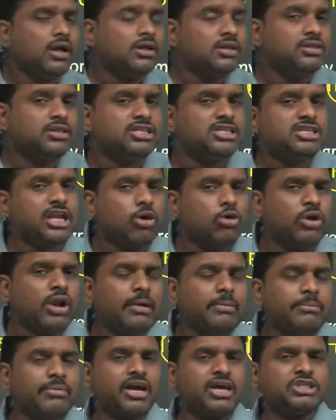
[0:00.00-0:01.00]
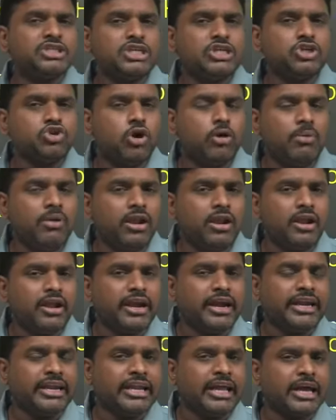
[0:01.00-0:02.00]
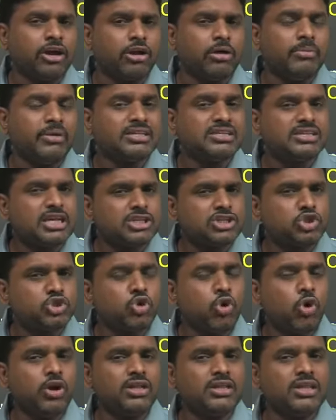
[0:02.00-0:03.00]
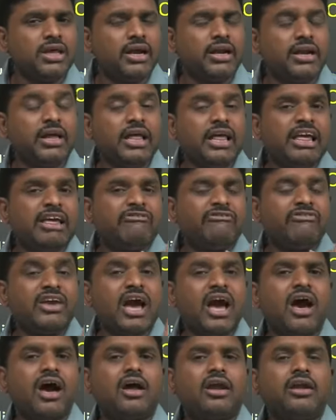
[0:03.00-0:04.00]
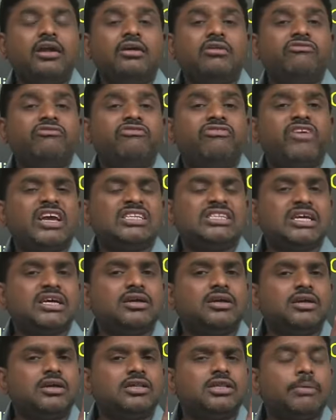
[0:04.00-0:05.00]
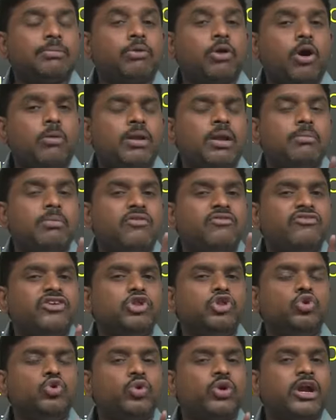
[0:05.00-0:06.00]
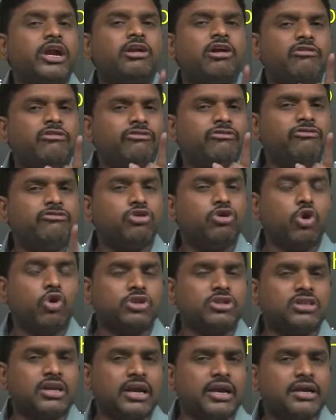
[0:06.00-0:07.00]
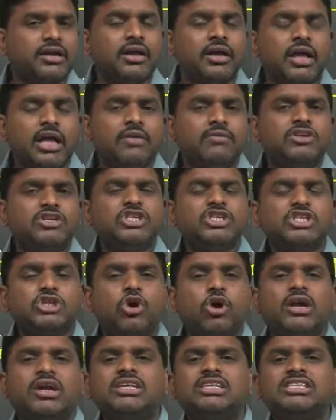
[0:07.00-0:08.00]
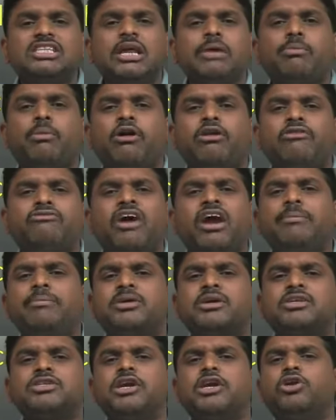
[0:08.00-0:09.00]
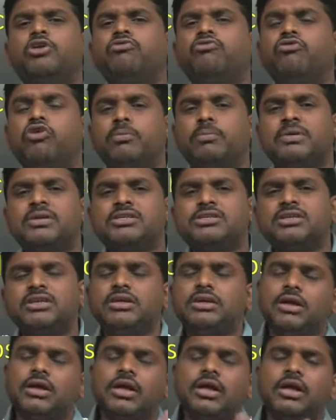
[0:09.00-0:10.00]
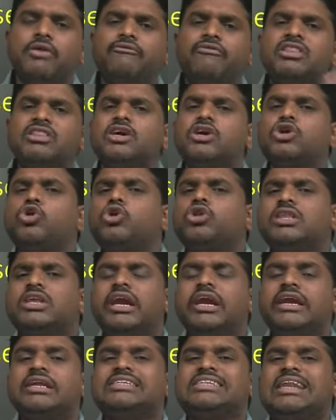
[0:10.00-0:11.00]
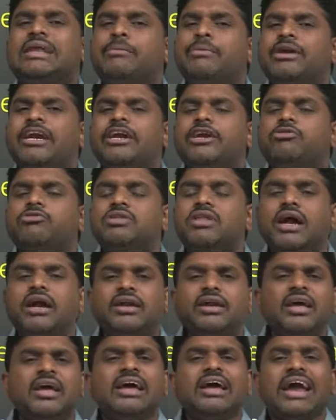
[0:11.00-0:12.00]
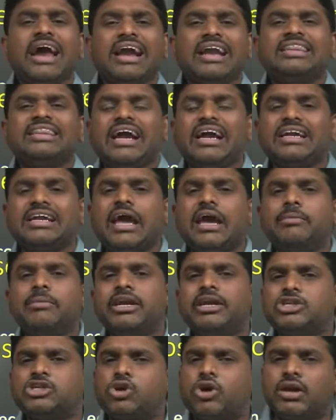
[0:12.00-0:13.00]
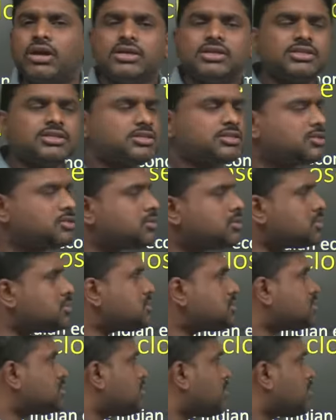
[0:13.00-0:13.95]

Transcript: this Raghuram Rajan, Nobel laureate in economics, has told that we are facing the problem of Hindu rate of growth rate, which is called as 3.5% to 4%. When the growth rate is limited to that, at that time it is called as this.